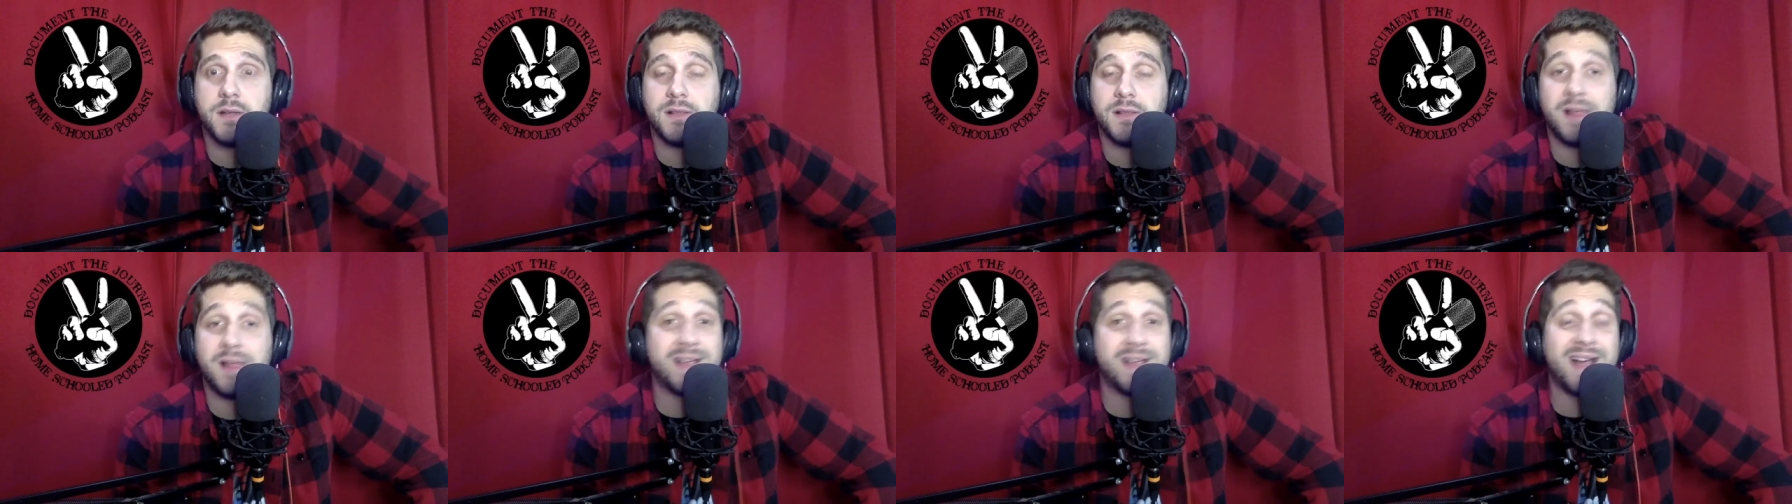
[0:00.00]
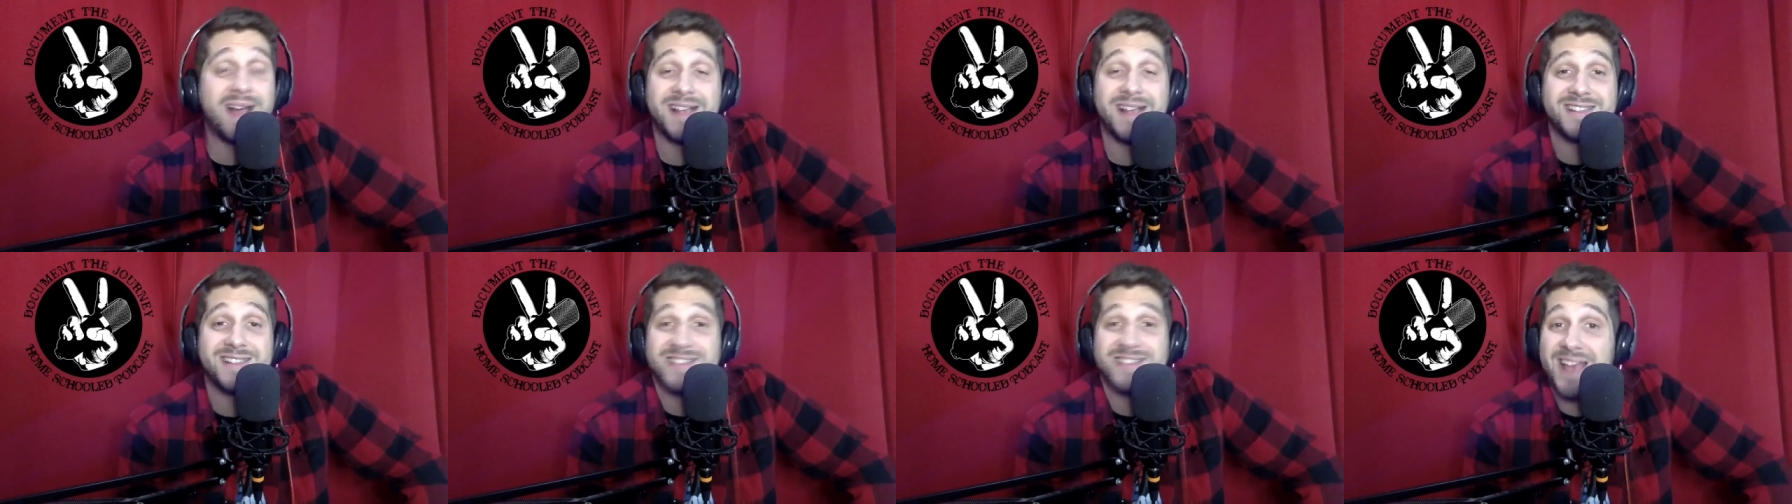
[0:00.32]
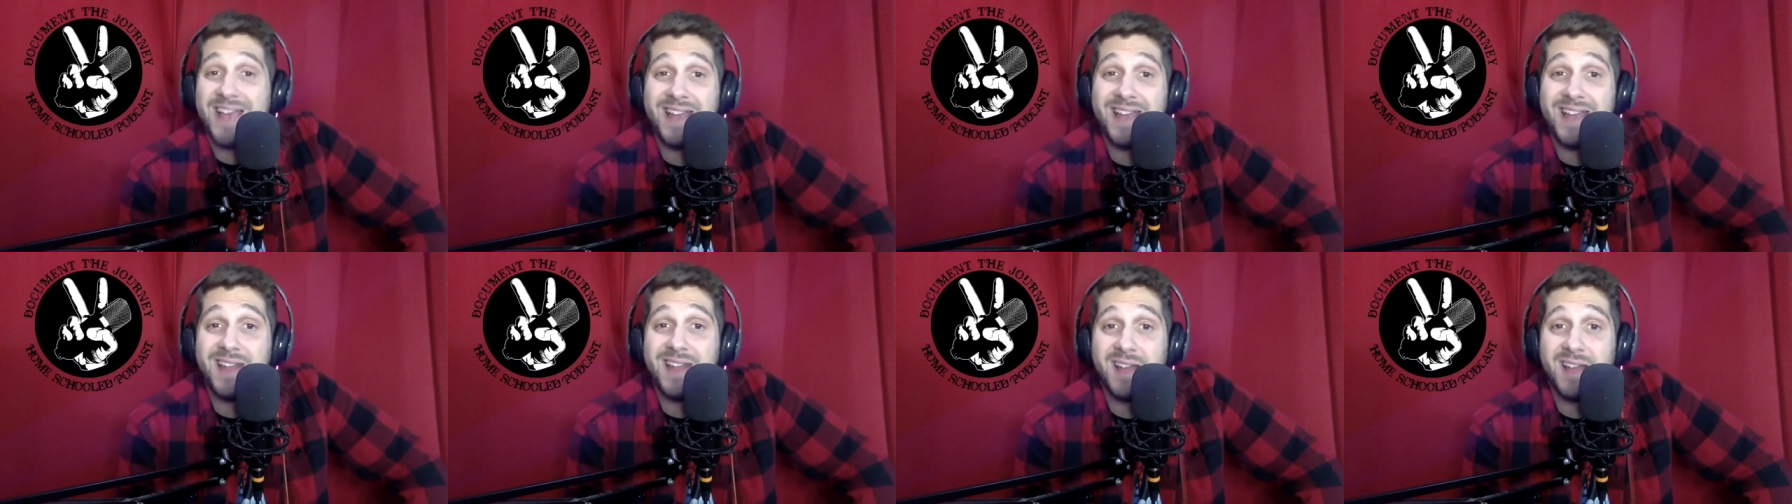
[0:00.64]
Like I
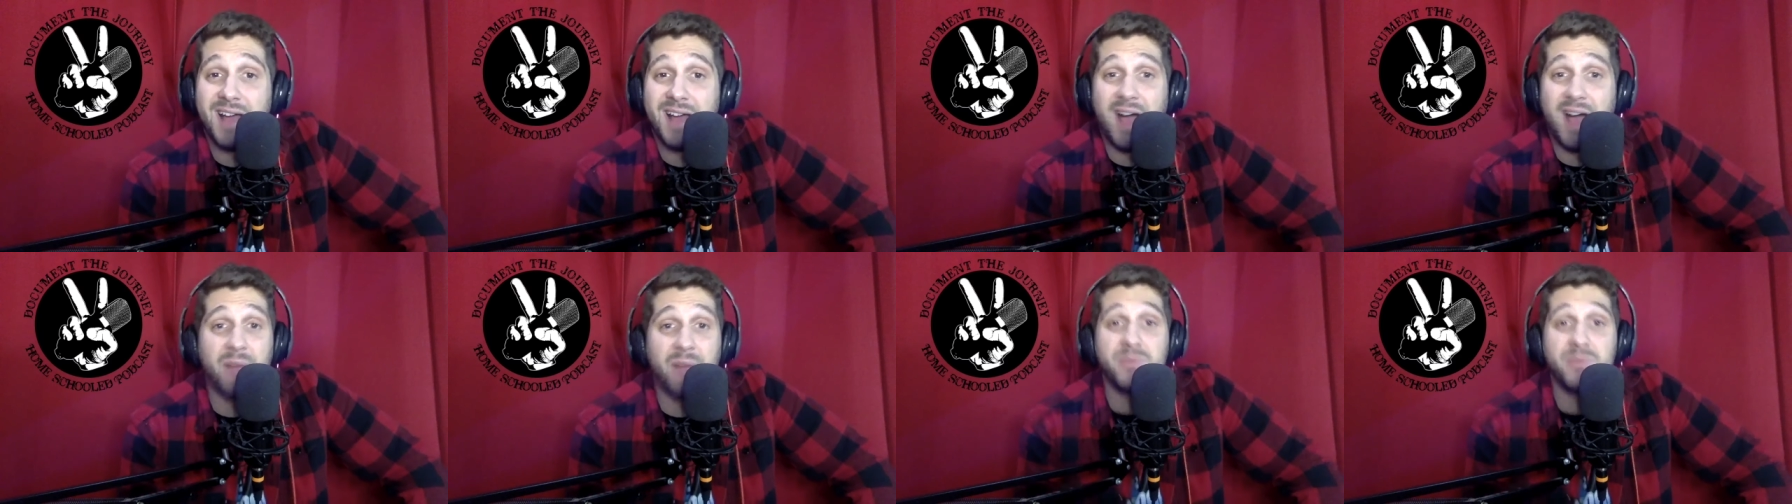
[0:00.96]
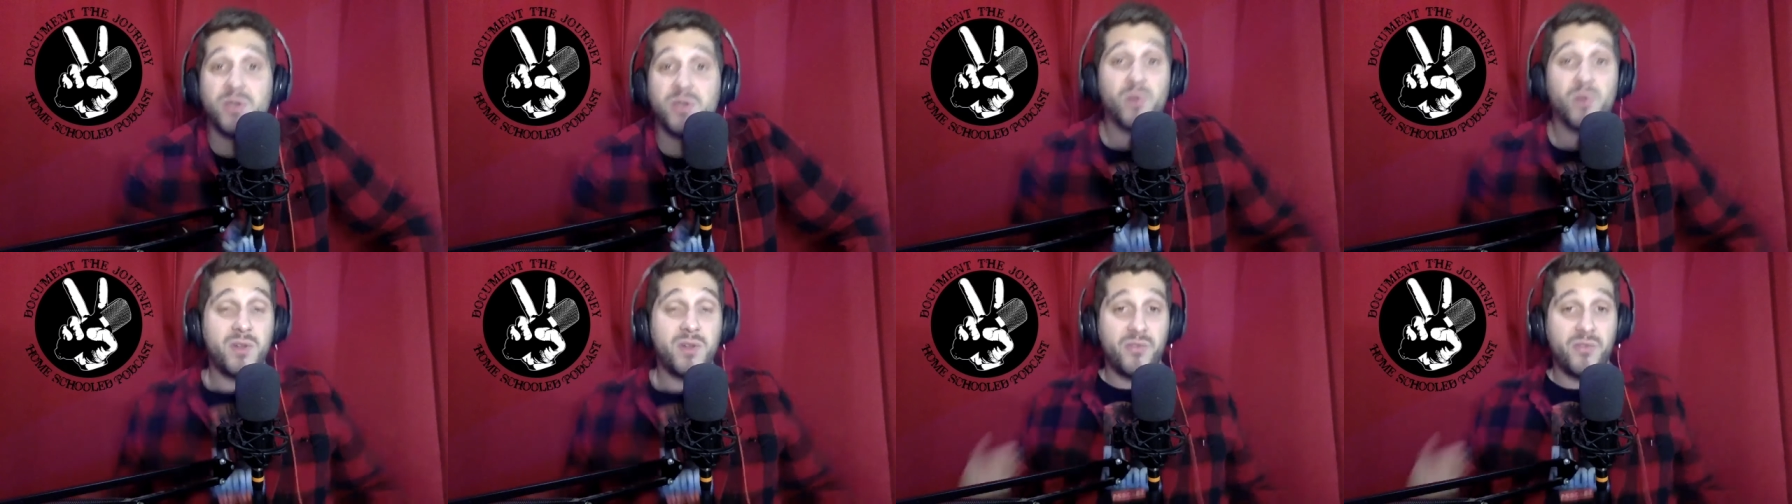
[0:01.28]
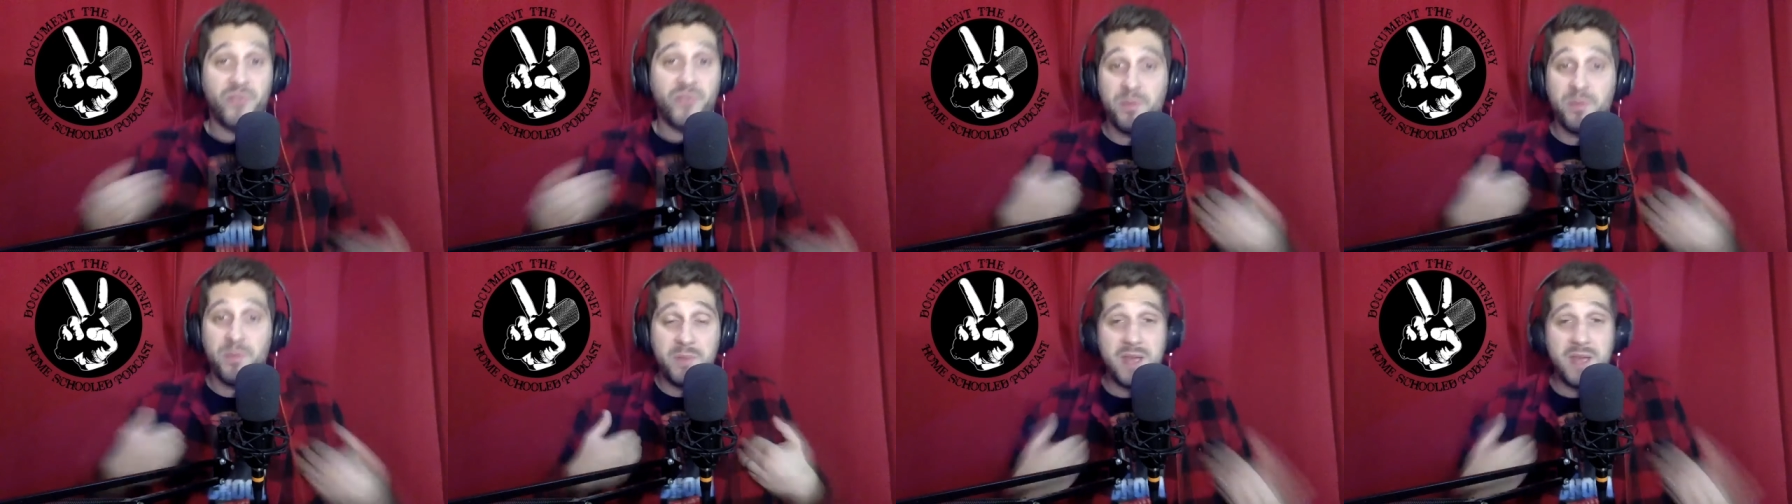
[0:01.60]
said, I'm doing
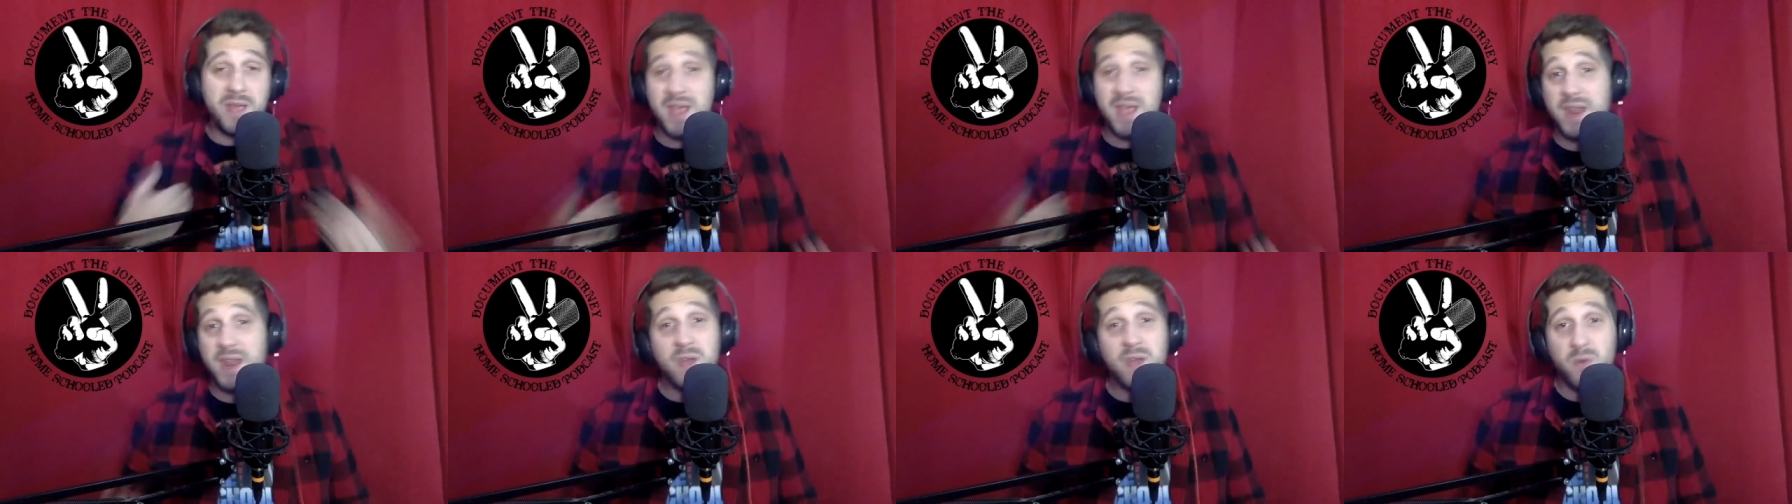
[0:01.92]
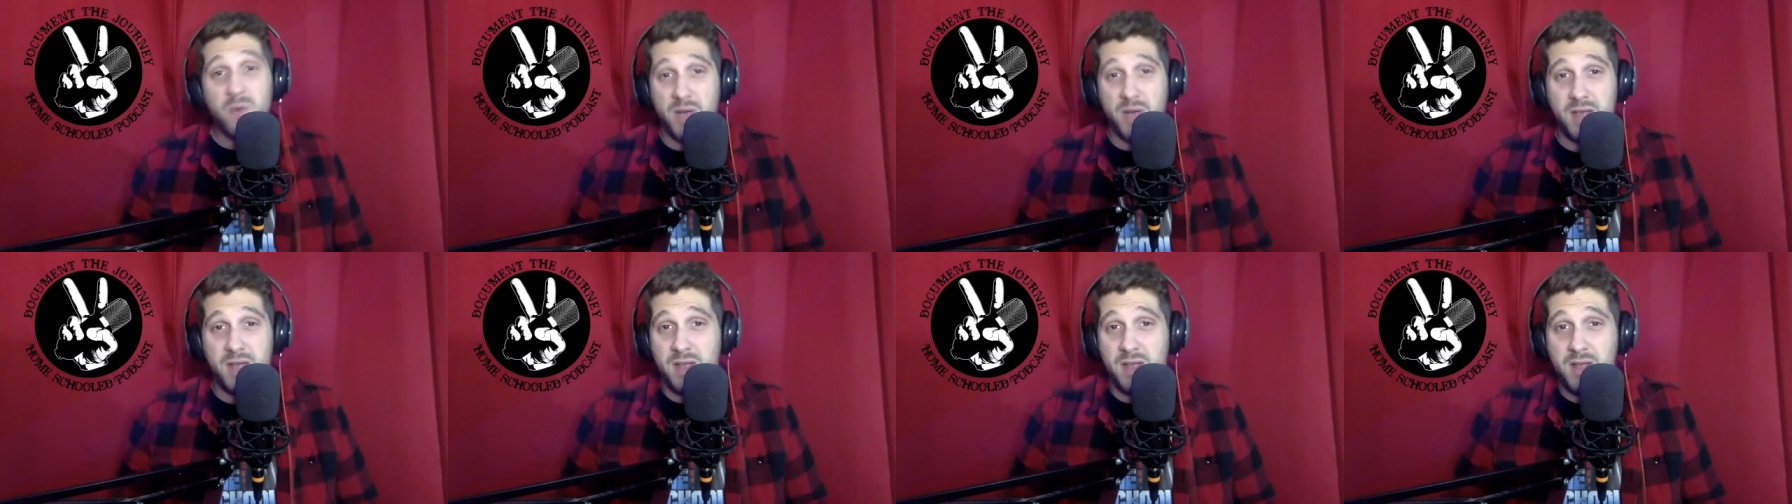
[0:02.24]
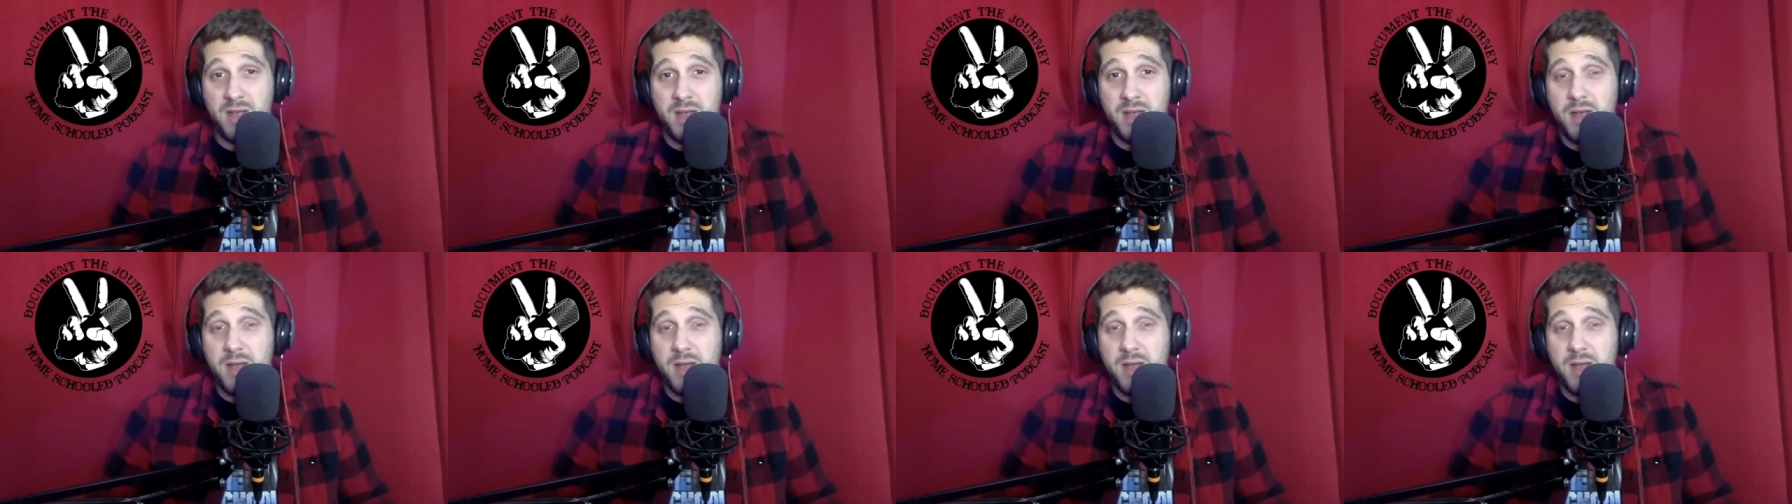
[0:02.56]
it for me anyway.